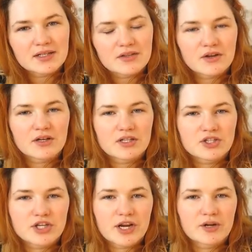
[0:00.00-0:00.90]
and I thought
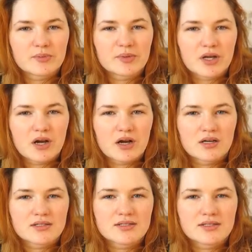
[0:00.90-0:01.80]
I'd share it
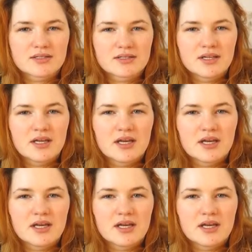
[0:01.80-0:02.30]
because this